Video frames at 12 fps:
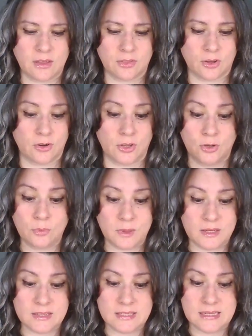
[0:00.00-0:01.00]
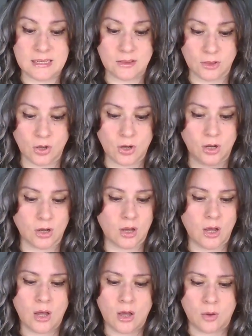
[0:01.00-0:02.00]
that their UPC look
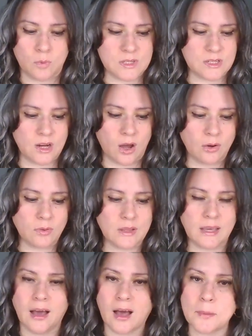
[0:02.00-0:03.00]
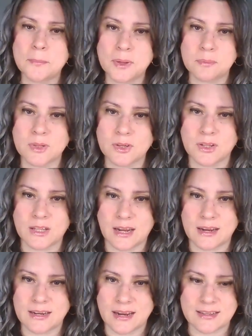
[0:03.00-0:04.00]
was not only unbiblical and
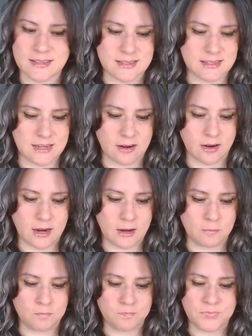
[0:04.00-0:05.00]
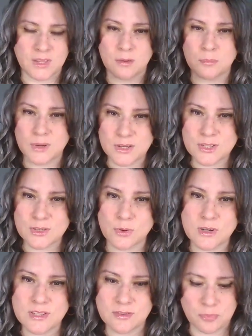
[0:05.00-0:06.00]
unnecessary, but a
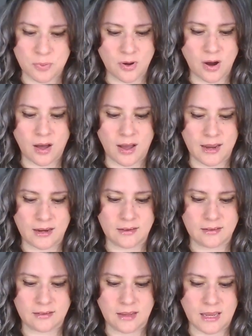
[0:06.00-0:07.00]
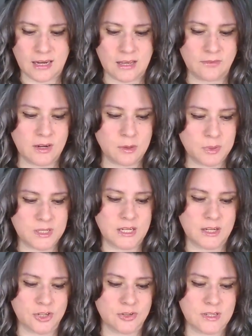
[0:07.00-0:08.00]
source of pride and even a
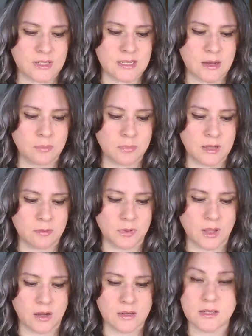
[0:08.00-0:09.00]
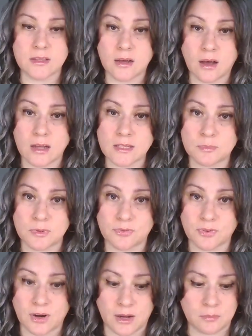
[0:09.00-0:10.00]
potential stumbling block to the gospel
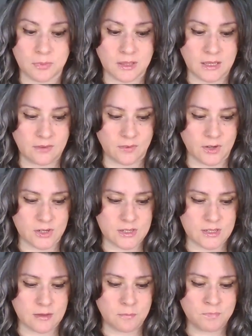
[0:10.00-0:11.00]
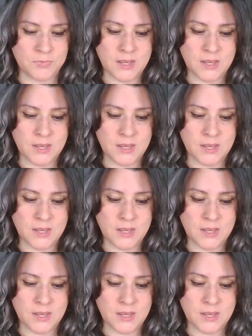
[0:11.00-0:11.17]
for unbelievers.